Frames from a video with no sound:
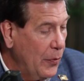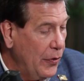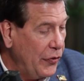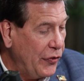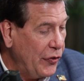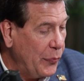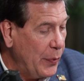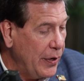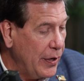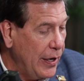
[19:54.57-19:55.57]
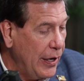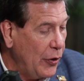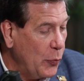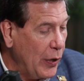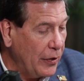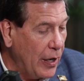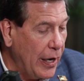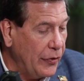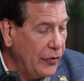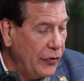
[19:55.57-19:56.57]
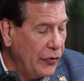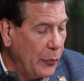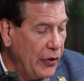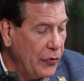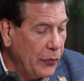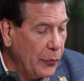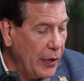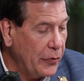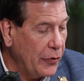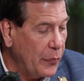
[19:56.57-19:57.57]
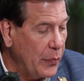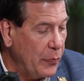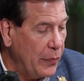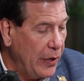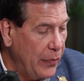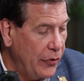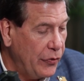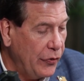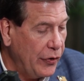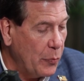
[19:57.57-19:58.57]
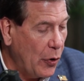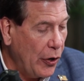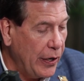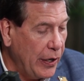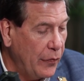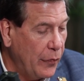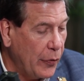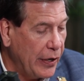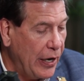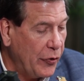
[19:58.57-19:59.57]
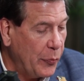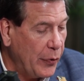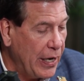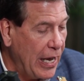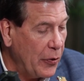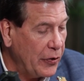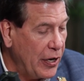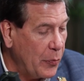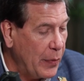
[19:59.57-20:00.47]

Well, this has been Aryn Wickline. She's the Regional Director of Admissions and Marketing for CareSpring Healthcare